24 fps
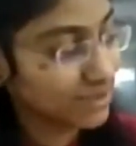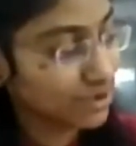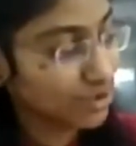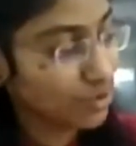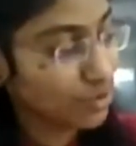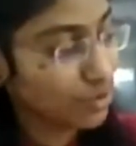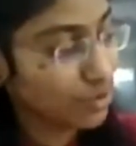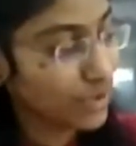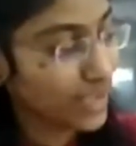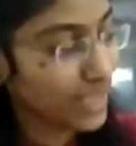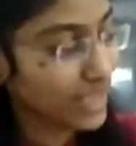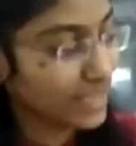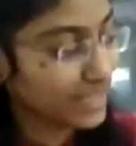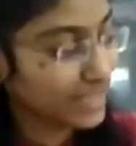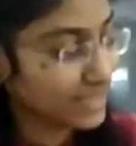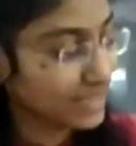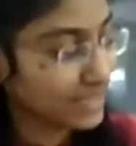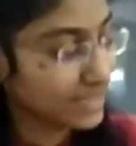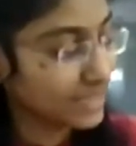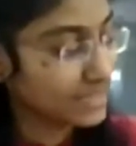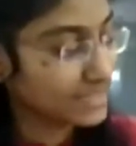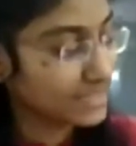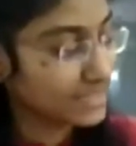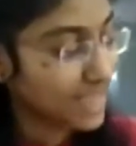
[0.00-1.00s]

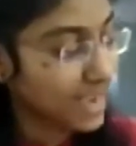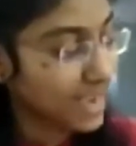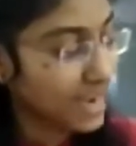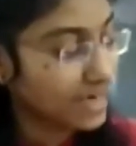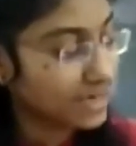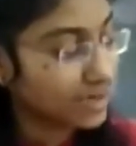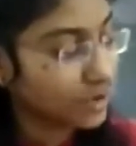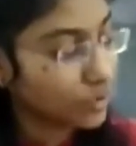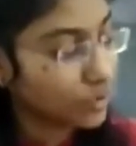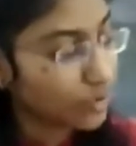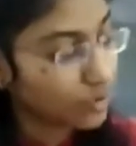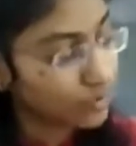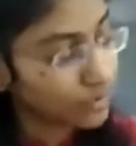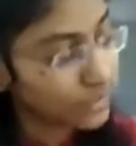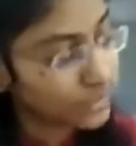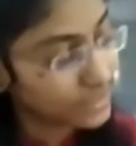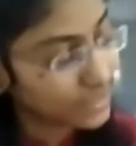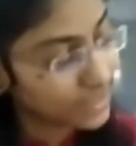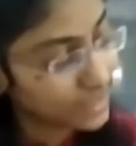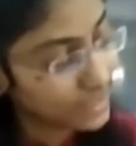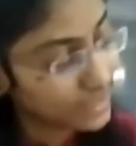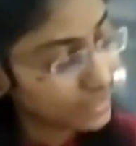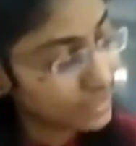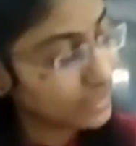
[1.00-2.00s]
vehicles, and over
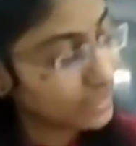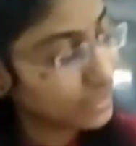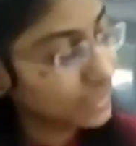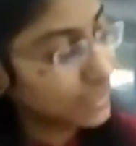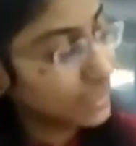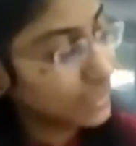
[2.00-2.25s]
the